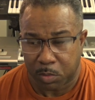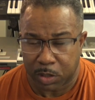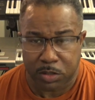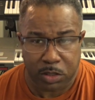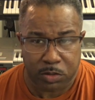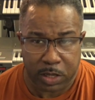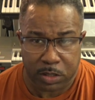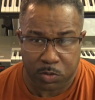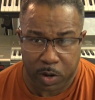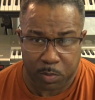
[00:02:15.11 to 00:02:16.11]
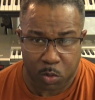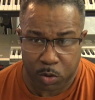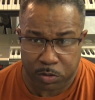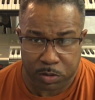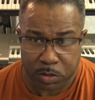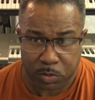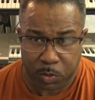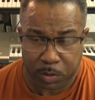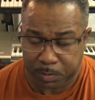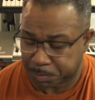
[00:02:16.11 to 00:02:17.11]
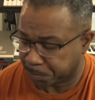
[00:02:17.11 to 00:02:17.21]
but it still takes great portraits as well.